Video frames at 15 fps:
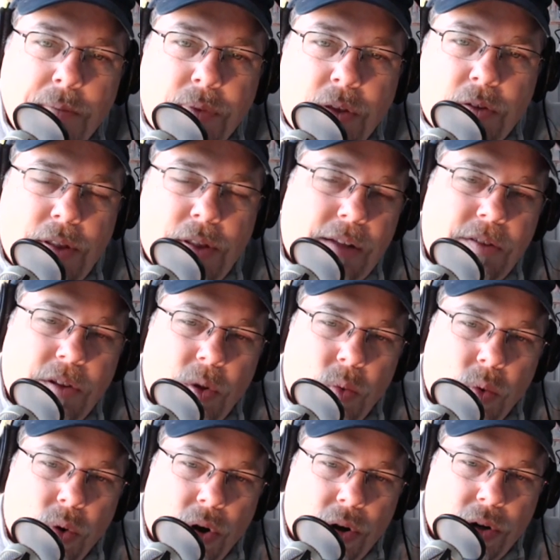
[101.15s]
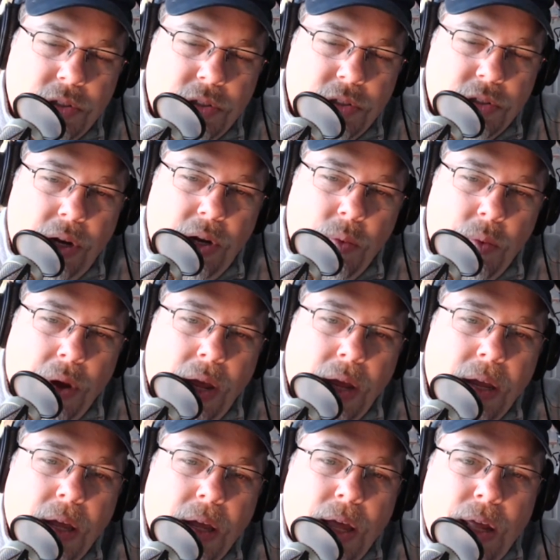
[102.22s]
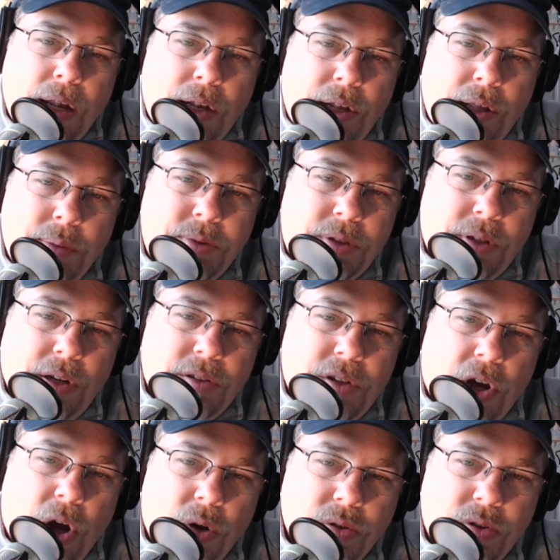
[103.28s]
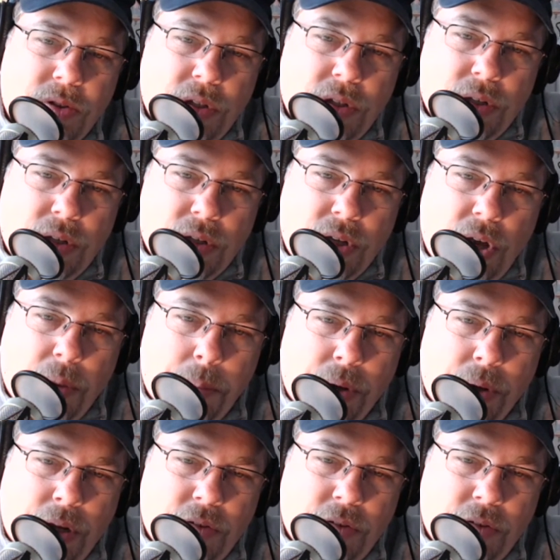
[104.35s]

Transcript: So that's in the works. But anyway, Libsyn is the host company.